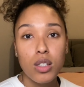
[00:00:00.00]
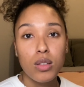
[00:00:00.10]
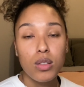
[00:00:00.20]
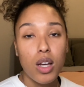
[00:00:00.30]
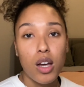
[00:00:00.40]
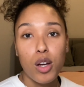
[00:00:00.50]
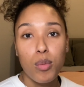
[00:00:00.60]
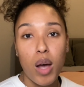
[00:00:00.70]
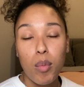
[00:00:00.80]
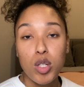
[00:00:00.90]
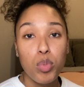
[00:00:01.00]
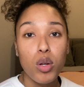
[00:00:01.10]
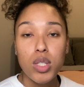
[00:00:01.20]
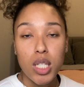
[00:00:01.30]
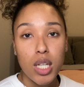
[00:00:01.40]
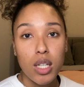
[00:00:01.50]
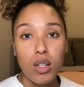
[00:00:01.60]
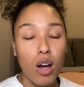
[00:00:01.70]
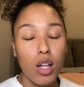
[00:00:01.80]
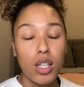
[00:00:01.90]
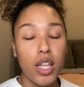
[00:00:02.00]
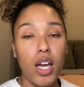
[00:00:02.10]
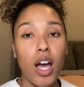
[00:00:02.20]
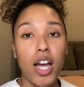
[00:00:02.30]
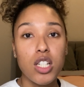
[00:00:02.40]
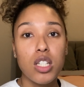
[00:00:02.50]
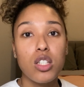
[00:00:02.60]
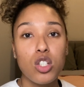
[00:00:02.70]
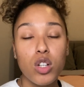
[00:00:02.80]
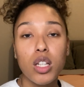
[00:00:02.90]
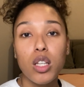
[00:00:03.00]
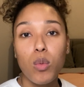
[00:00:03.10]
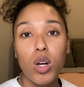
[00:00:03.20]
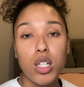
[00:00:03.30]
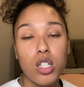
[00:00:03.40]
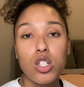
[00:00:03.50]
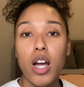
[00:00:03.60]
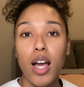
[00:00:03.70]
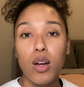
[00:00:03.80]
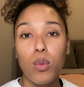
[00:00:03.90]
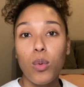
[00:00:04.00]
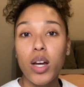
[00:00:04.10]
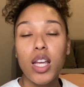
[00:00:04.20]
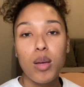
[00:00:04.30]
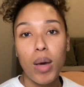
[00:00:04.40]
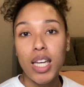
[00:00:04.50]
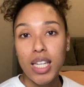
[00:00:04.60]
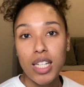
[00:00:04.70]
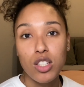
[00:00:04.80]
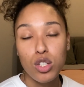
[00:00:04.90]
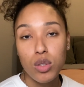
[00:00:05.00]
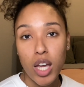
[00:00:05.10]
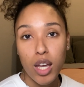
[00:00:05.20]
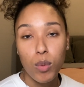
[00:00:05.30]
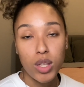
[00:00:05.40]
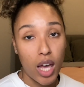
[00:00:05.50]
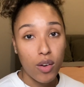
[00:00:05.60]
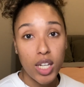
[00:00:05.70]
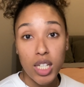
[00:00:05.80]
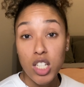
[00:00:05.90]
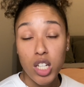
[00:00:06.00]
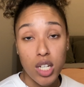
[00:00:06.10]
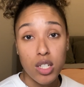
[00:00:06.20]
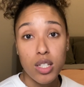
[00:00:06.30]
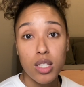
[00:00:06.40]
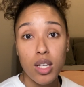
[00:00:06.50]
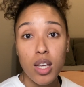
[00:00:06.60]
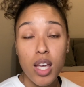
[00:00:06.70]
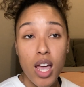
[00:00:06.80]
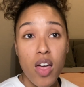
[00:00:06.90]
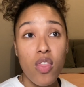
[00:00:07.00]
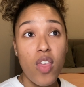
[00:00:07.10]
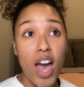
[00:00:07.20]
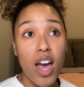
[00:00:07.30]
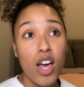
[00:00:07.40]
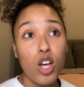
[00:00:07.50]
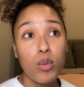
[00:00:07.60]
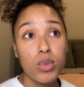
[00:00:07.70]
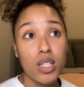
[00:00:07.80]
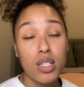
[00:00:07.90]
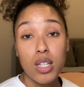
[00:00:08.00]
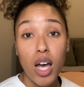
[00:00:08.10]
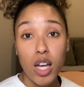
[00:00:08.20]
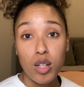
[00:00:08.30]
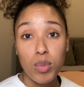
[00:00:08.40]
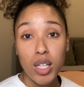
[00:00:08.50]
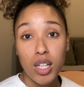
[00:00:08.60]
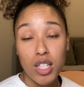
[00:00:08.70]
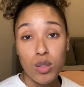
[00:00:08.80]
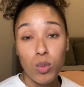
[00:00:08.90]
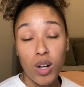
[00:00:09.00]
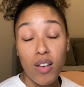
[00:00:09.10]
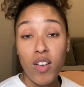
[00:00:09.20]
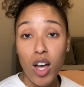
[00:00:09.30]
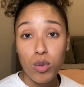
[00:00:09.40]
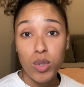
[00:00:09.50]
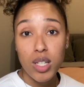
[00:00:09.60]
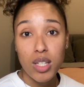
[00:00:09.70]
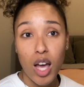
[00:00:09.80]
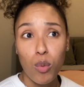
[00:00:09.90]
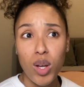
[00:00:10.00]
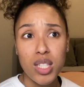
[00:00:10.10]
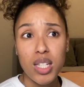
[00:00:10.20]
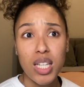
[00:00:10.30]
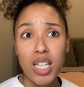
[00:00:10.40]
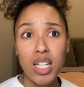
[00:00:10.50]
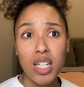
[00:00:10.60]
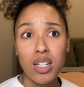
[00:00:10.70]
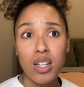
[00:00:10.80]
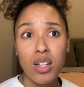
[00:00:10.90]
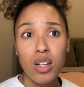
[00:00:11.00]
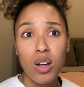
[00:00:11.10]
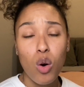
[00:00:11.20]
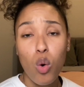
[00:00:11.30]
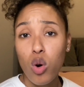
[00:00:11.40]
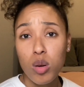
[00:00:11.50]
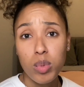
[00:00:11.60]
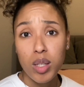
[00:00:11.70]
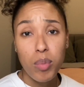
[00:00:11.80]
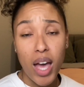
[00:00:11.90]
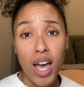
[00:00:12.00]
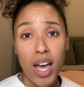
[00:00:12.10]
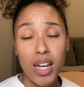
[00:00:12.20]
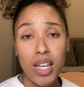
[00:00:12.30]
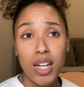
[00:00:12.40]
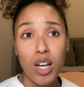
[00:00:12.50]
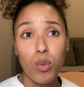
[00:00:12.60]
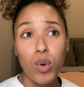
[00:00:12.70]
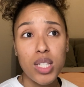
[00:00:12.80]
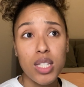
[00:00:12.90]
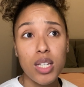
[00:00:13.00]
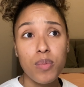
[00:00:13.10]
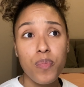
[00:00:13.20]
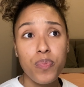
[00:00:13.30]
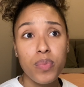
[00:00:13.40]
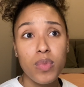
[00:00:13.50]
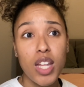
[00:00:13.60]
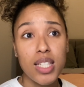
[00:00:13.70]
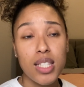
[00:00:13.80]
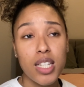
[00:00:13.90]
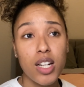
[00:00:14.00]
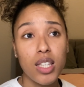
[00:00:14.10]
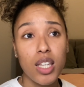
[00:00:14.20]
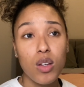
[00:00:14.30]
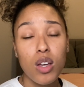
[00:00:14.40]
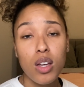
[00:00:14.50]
how much protein, all of that. I just strictly wanted to track what am I eating today without any changes. That helped a ton because what I found was I wasn't eating horribly bad and I wasn't necessarily